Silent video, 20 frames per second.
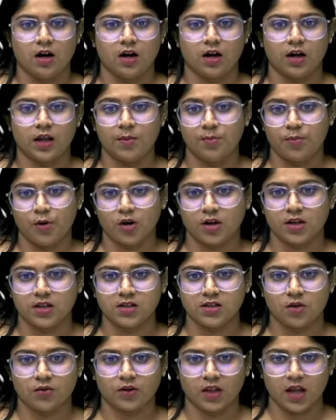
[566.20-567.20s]

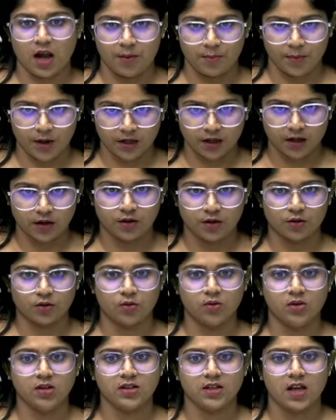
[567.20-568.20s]
importance of the amended
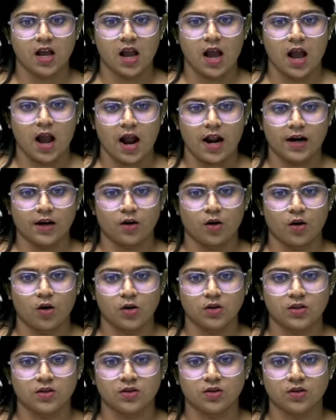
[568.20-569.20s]
rules, and
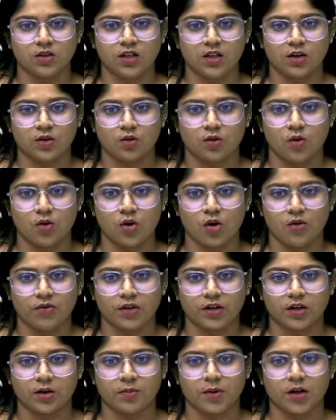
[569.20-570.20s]
also the role of
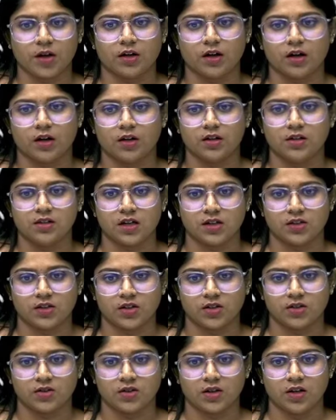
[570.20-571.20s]
intermediaries
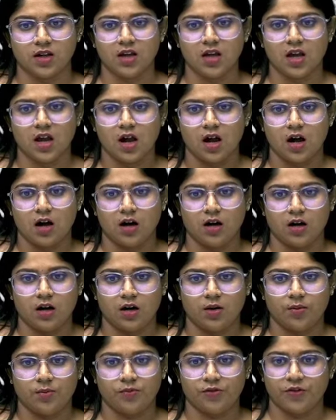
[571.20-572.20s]
such as the
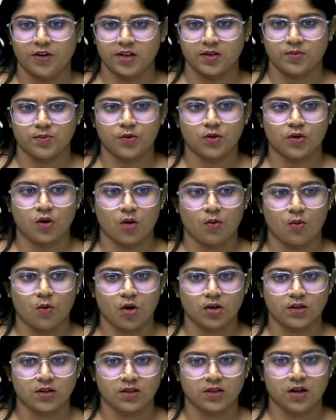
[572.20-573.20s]
Facebook or
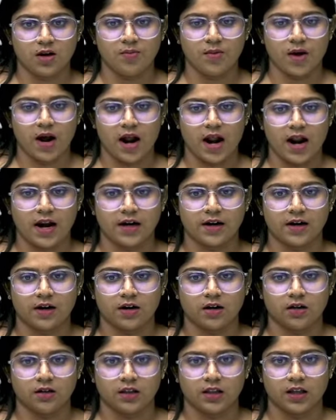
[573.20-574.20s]
WhatsApp and
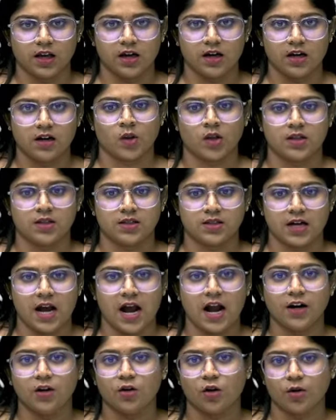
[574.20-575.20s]
their
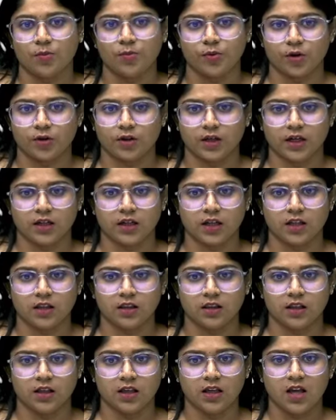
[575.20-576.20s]
stand on
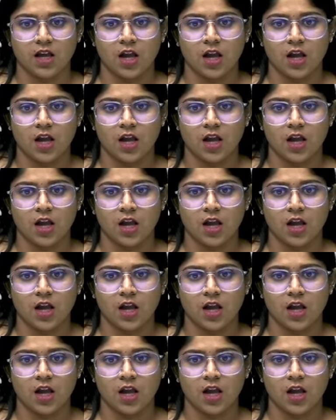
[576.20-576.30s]
protecting the